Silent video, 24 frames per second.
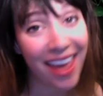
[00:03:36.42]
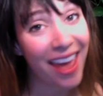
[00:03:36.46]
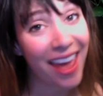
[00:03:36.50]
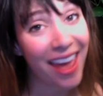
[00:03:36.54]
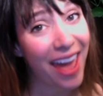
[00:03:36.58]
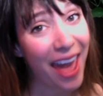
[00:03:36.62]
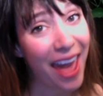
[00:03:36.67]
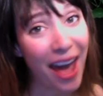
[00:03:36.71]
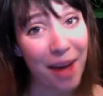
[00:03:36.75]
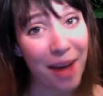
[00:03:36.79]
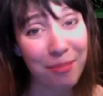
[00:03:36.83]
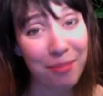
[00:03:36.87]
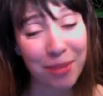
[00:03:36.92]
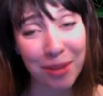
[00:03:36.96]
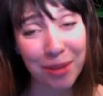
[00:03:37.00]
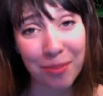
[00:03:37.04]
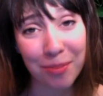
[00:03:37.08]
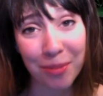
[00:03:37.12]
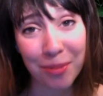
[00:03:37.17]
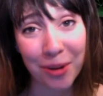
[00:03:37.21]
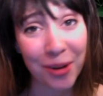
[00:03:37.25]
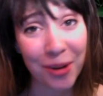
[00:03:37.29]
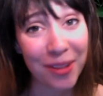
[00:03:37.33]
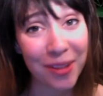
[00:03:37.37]
Happy
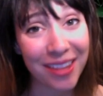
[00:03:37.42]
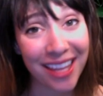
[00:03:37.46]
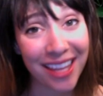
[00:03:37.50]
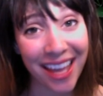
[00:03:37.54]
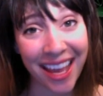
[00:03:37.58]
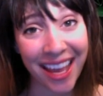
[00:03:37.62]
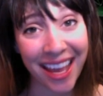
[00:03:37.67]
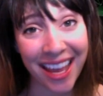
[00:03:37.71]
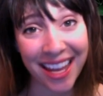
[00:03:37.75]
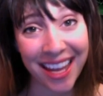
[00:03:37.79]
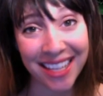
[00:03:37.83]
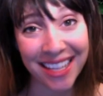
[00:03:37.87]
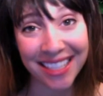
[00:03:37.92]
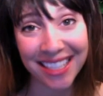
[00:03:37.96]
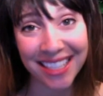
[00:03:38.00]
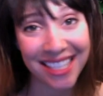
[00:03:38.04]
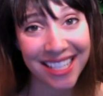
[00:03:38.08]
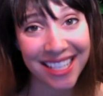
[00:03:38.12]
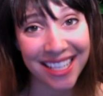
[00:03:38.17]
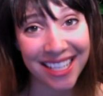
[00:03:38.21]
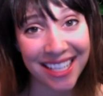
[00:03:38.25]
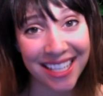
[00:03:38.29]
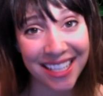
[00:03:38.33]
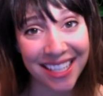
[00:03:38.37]
birthday,
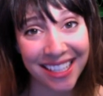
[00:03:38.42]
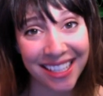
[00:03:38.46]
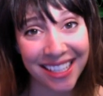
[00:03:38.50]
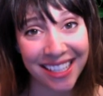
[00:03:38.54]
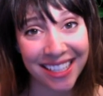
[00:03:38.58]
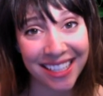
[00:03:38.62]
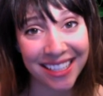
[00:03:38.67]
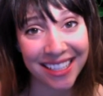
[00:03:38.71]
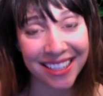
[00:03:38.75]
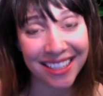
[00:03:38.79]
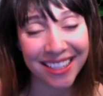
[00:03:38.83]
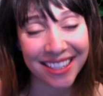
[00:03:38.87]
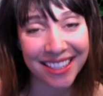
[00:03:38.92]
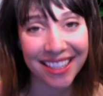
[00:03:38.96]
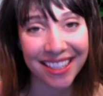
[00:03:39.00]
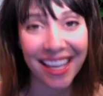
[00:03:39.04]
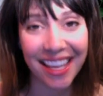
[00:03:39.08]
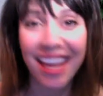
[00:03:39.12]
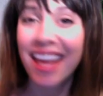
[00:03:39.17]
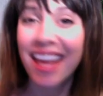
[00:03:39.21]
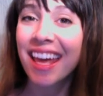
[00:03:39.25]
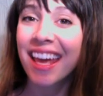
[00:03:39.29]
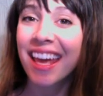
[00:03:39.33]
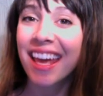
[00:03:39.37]
Denise!
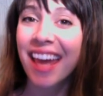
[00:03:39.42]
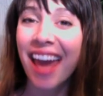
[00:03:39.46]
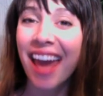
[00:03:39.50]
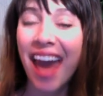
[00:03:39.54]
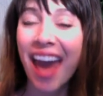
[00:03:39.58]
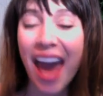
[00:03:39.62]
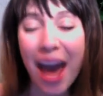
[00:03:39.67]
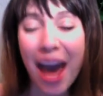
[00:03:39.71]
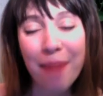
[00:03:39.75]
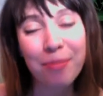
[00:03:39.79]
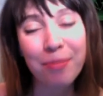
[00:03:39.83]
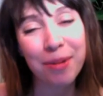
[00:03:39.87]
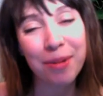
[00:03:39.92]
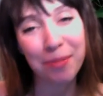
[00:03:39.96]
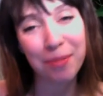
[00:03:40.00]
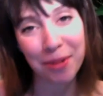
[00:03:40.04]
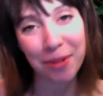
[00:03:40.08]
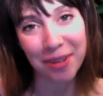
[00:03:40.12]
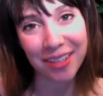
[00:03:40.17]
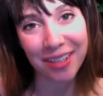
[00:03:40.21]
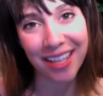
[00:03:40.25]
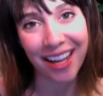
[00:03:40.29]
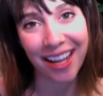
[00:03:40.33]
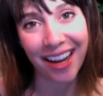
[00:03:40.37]
Happy
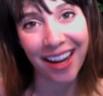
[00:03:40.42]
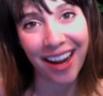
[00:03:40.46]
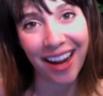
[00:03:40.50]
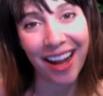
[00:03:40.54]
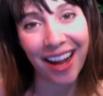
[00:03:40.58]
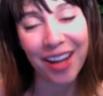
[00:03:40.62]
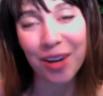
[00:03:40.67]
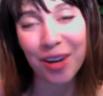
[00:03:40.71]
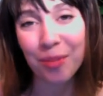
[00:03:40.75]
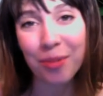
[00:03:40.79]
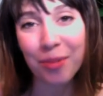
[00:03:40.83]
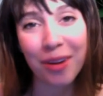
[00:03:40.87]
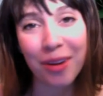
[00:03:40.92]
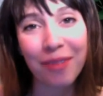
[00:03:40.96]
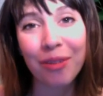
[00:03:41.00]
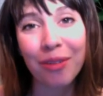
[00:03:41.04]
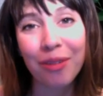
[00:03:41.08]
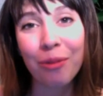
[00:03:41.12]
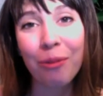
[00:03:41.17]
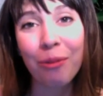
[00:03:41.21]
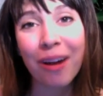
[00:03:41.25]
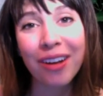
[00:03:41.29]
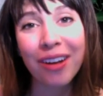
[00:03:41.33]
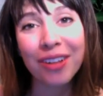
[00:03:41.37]
birthday. I hope you have a
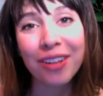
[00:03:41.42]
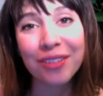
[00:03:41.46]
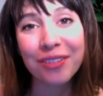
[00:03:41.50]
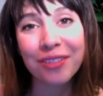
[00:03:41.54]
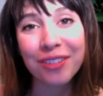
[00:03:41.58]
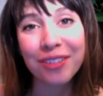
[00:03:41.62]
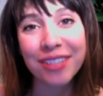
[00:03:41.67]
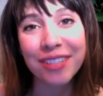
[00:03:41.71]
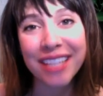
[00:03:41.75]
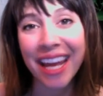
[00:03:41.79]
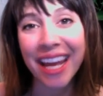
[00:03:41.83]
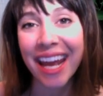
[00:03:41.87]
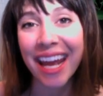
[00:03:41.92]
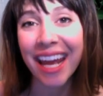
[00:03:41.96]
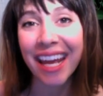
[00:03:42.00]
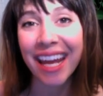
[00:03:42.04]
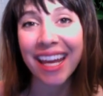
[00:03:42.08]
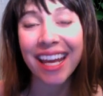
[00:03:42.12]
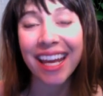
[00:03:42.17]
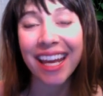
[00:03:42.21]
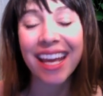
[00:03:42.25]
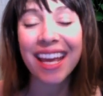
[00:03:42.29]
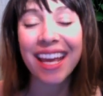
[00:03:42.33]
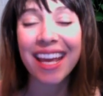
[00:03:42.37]
wonderful
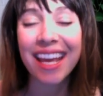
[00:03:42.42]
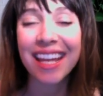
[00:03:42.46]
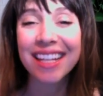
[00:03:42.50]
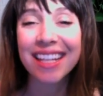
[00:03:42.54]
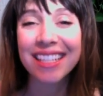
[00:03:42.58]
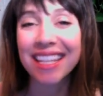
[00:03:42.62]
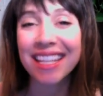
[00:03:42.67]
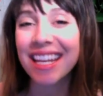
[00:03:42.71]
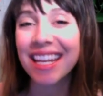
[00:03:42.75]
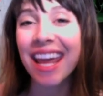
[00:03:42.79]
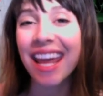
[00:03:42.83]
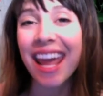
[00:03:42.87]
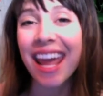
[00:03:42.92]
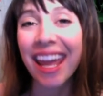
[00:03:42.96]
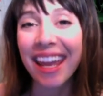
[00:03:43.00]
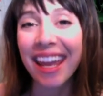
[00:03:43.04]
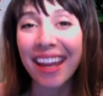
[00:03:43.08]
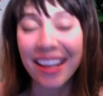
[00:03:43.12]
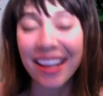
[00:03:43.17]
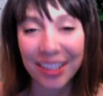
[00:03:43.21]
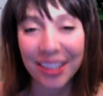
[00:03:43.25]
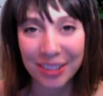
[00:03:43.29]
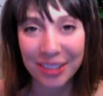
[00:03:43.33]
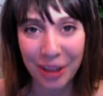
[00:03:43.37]
day. Today
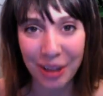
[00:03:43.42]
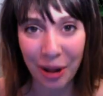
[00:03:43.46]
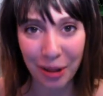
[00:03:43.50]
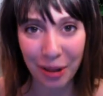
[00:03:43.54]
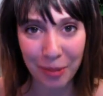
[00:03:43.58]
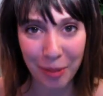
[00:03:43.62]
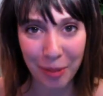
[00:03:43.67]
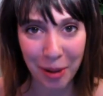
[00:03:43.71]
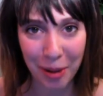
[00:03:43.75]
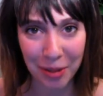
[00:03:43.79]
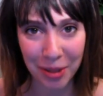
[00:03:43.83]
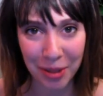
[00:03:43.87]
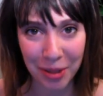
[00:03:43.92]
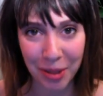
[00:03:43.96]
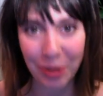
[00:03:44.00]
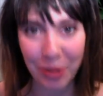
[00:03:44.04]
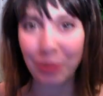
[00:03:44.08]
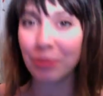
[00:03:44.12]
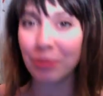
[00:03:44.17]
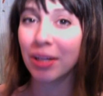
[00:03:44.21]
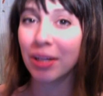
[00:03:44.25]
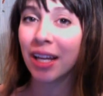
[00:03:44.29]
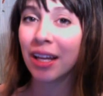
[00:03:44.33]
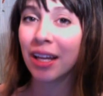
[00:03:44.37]
is all about you.